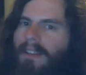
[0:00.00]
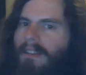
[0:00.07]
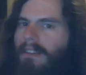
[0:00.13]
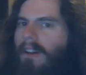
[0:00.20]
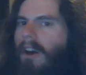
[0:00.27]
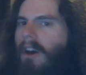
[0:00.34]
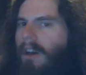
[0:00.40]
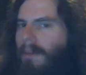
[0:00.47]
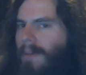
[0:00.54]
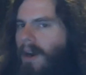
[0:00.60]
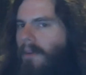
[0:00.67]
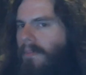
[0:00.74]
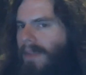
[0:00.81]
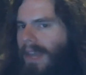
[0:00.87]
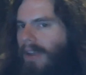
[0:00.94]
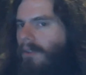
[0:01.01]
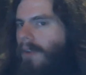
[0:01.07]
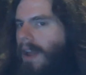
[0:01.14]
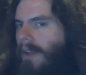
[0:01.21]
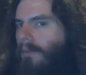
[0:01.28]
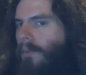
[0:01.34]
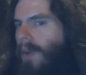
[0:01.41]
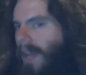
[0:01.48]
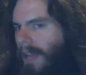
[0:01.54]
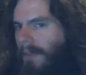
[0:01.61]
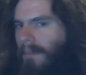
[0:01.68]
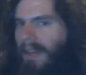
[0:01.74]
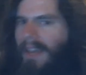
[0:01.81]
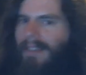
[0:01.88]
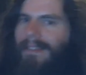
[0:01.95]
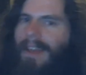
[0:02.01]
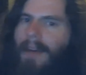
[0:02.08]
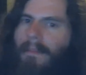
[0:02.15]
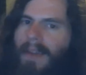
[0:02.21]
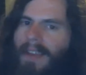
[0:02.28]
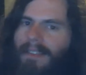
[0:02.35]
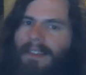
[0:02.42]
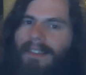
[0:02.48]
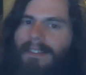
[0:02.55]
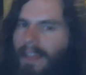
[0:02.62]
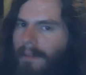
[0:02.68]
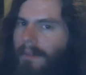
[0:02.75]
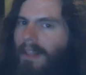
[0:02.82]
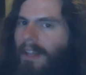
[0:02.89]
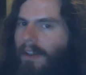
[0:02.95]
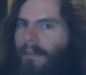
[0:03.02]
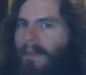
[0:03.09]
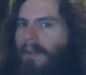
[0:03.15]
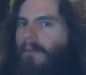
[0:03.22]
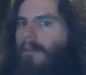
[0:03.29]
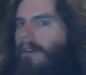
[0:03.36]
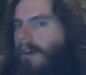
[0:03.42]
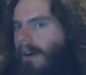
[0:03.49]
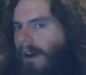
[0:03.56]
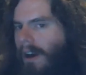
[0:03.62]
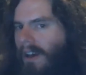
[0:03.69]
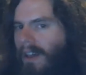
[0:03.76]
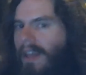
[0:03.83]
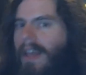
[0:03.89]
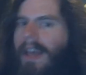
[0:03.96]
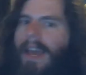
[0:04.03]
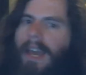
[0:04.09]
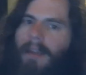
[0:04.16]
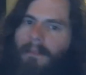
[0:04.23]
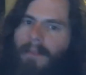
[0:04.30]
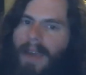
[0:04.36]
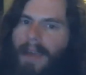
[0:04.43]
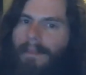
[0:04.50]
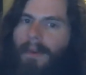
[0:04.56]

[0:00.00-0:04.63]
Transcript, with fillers: to talk about being right wing because that makes us seem a little bit wrong, and maybe